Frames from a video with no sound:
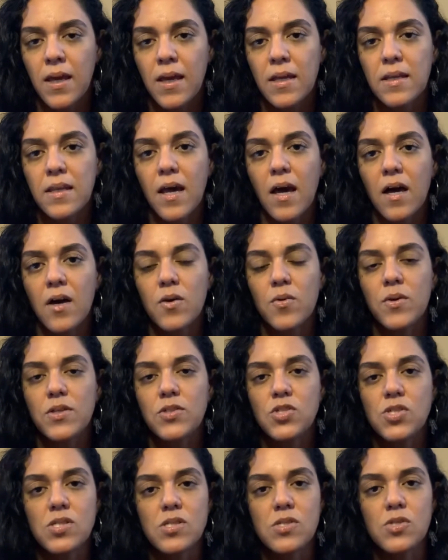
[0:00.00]
Now,
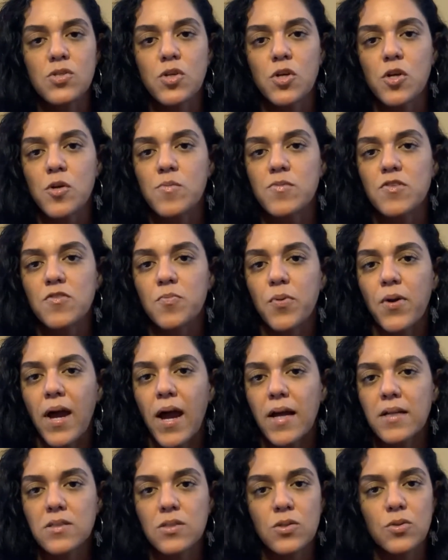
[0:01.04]
just in terms of
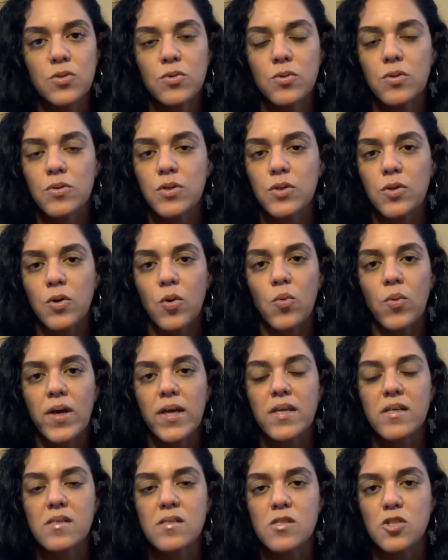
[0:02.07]
practical,
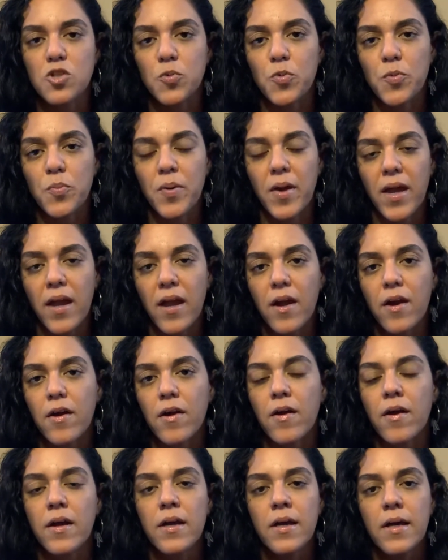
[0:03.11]
ways to prepare,